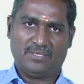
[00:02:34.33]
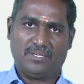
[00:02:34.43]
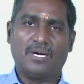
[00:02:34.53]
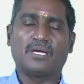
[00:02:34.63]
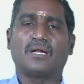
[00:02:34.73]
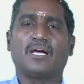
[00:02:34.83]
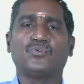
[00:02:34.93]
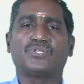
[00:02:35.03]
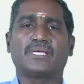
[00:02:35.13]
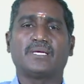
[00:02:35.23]
or I would
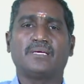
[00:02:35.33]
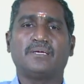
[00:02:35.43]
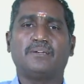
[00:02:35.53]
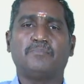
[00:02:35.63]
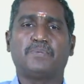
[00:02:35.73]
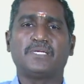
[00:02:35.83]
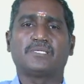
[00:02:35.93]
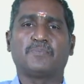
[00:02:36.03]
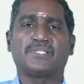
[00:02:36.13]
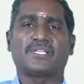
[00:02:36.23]
say
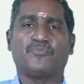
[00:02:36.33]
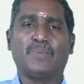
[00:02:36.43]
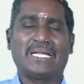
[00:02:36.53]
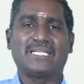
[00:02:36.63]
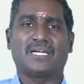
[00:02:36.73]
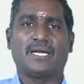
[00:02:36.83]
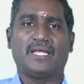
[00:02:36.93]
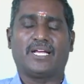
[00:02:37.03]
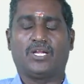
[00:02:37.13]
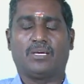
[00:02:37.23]
principles of Managerial
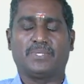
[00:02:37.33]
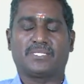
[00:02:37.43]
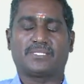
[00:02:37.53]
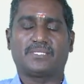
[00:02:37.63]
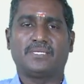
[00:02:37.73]
Economics.